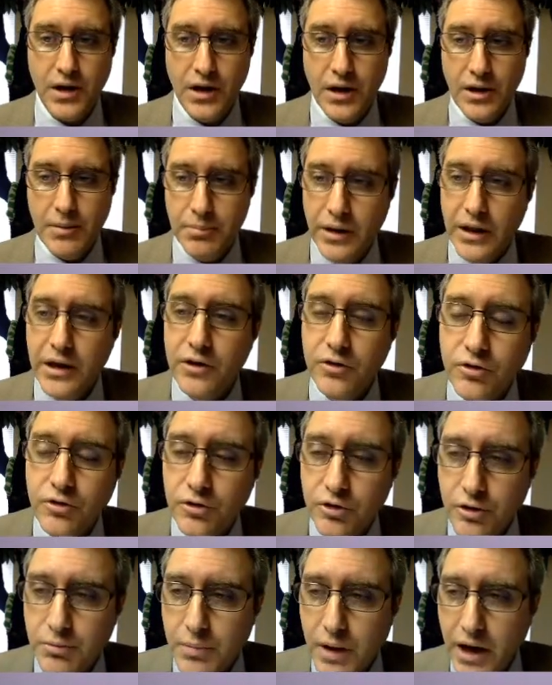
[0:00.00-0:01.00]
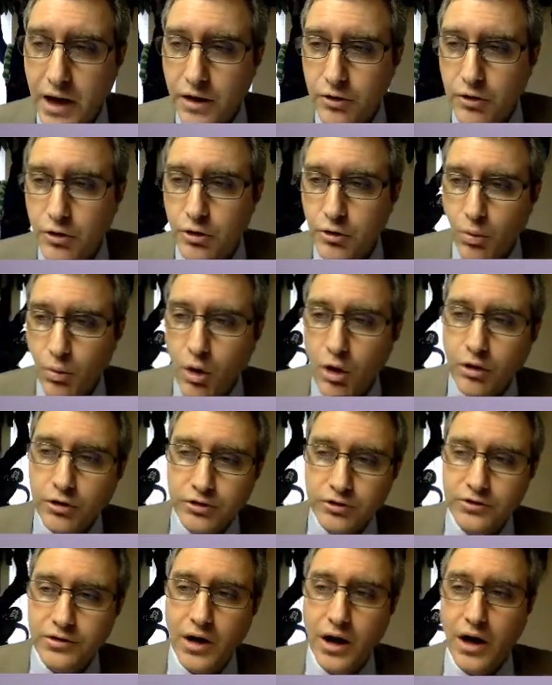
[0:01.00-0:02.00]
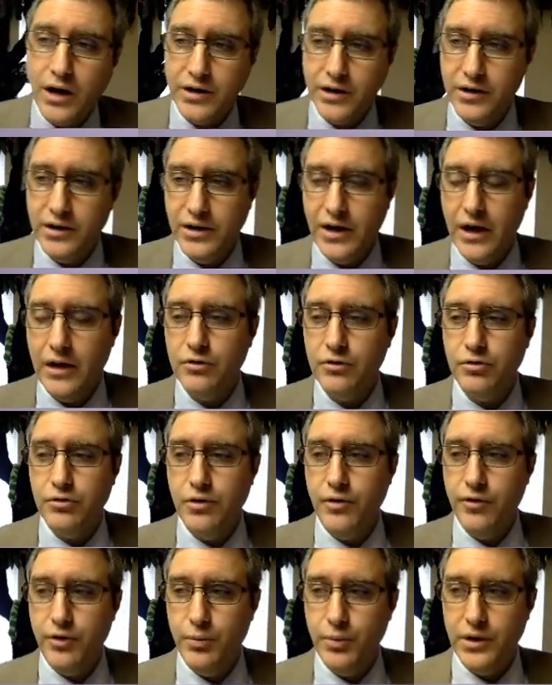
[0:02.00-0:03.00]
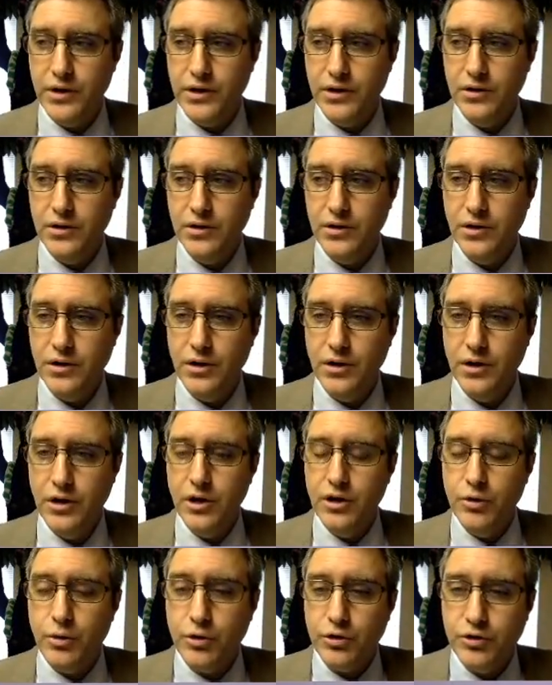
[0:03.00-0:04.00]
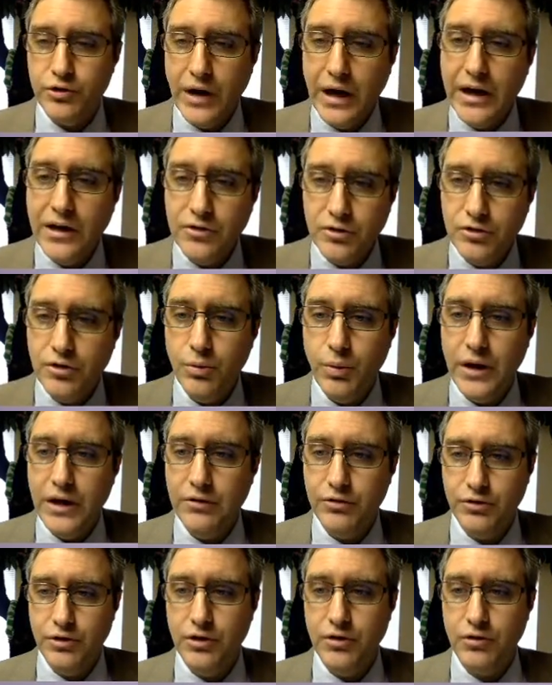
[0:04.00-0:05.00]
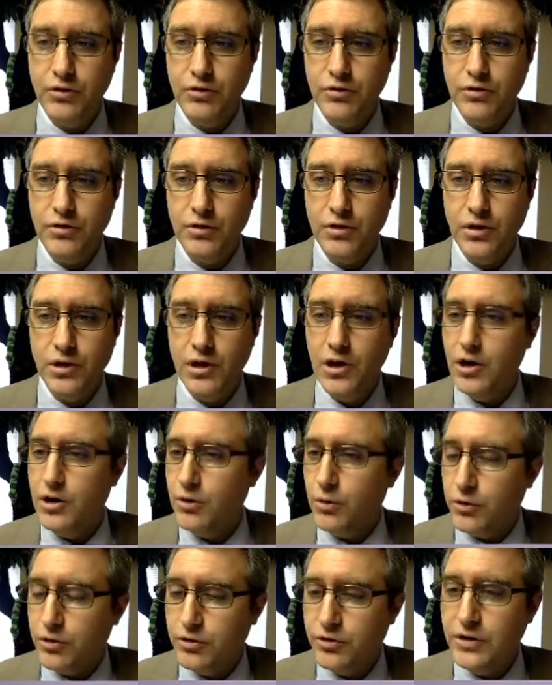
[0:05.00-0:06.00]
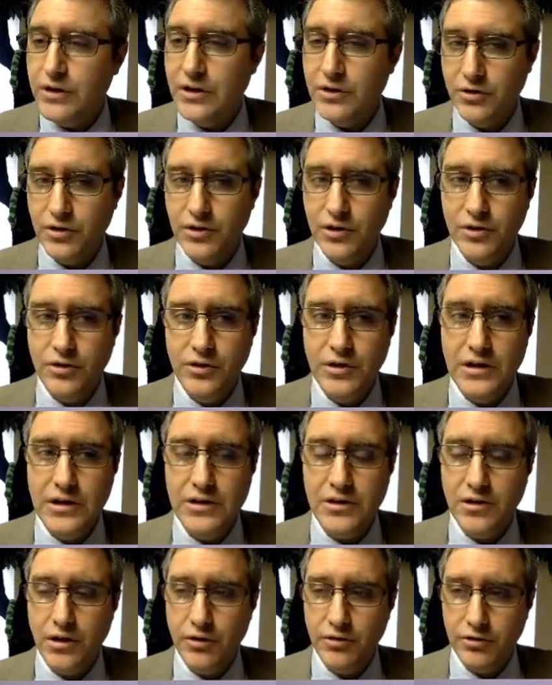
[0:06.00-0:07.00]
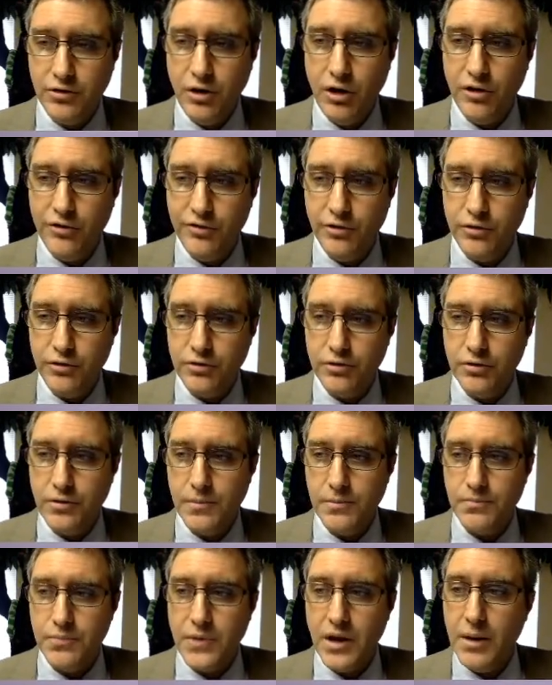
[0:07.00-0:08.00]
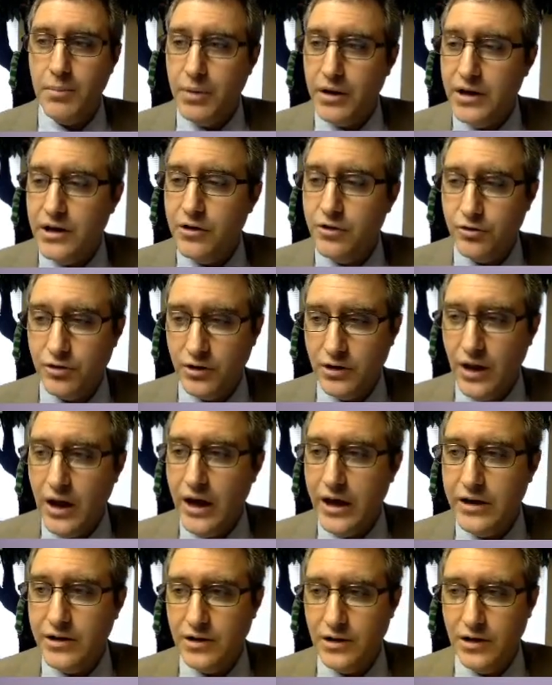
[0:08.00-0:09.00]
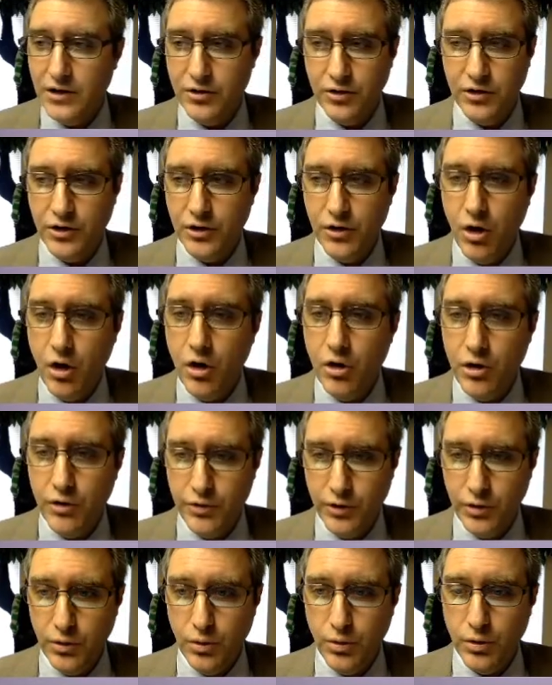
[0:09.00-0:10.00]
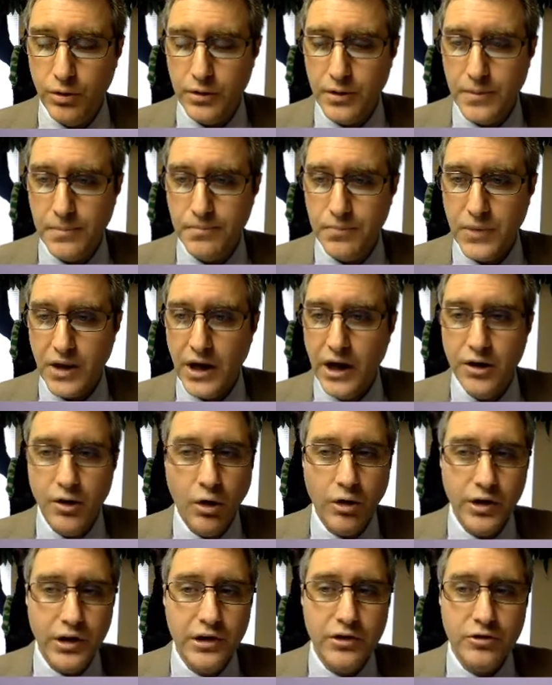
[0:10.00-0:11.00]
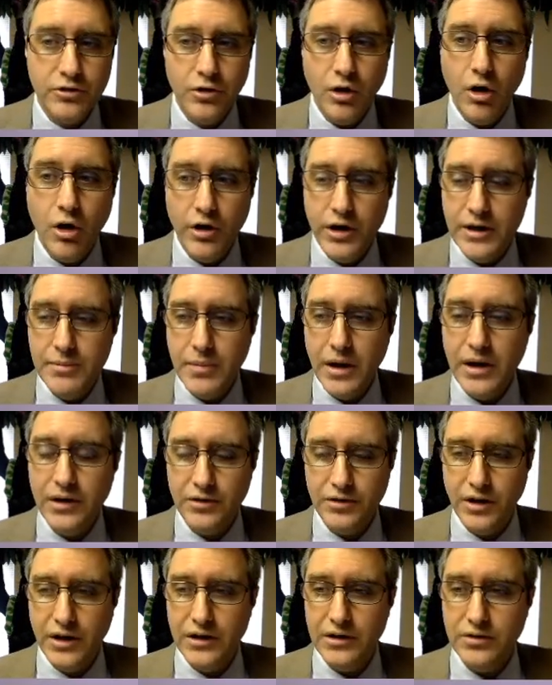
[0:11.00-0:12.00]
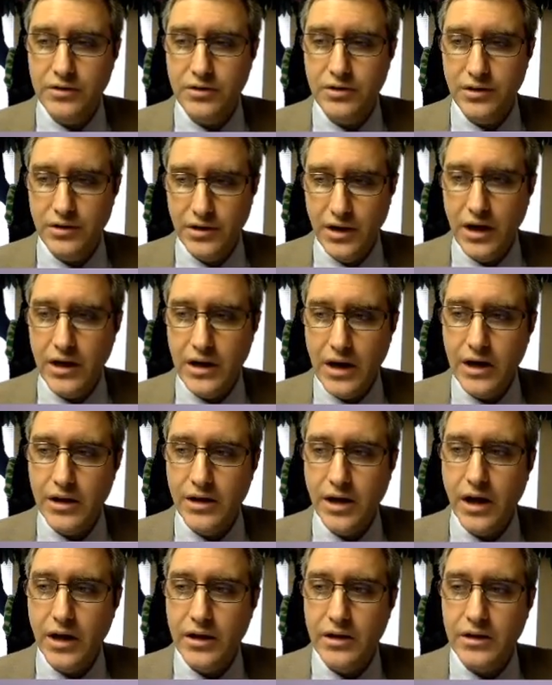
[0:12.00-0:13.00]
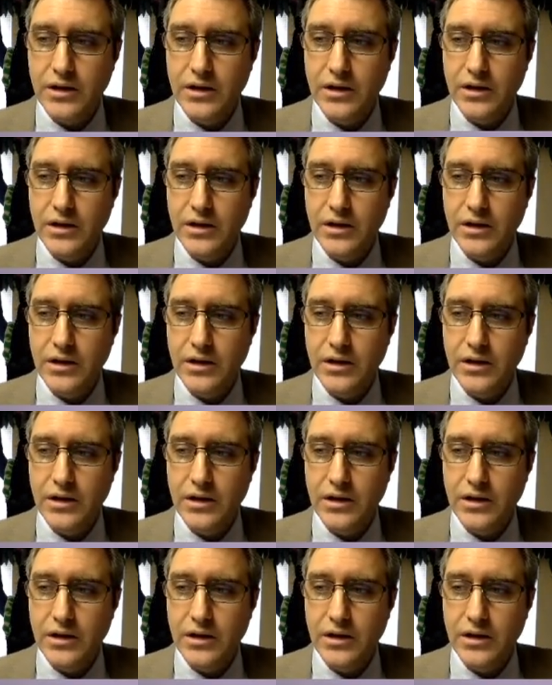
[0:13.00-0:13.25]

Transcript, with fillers: Blessed is the man who walks not in the counsel of the wicked, nor stands in the way of sinners nor sits in the seat of scoffers. But his delight is in the law of the Lord, and on his law he meditates day and night.